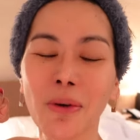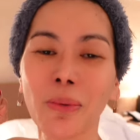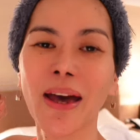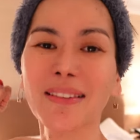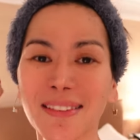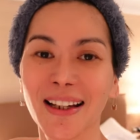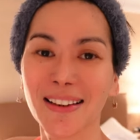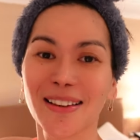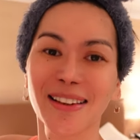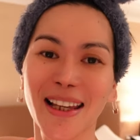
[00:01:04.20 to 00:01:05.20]
wet
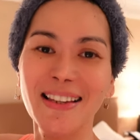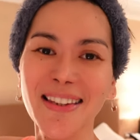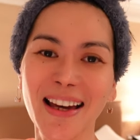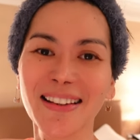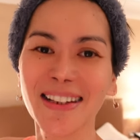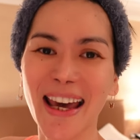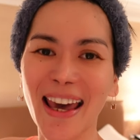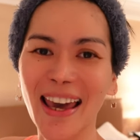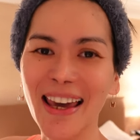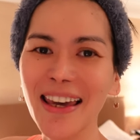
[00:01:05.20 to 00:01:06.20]
this
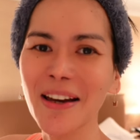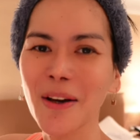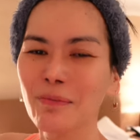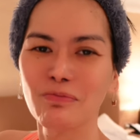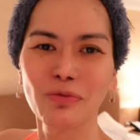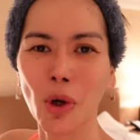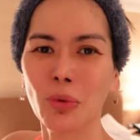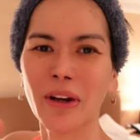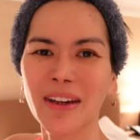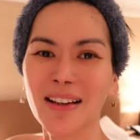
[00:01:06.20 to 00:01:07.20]
day. No one
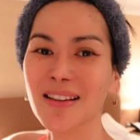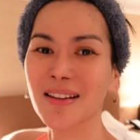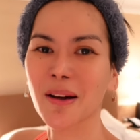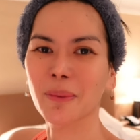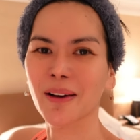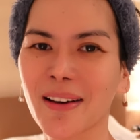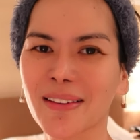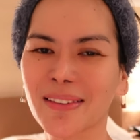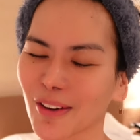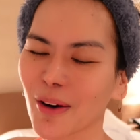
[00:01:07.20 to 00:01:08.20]
can stop us
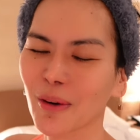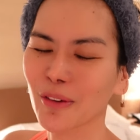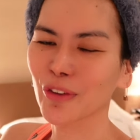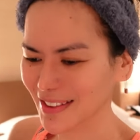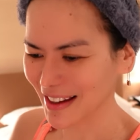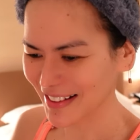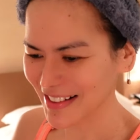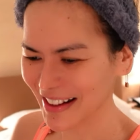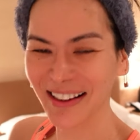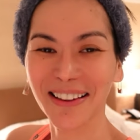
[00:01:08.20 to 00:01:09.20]
for our second day
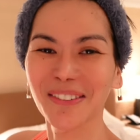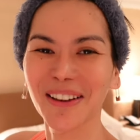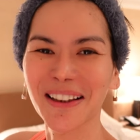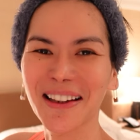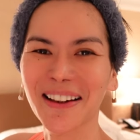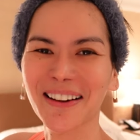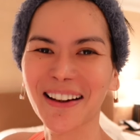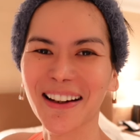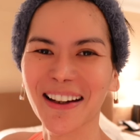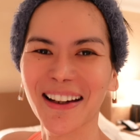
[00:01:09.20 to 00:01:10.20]
activity here
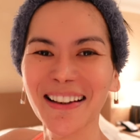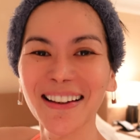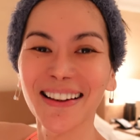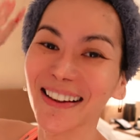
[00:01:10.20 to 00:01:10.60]
in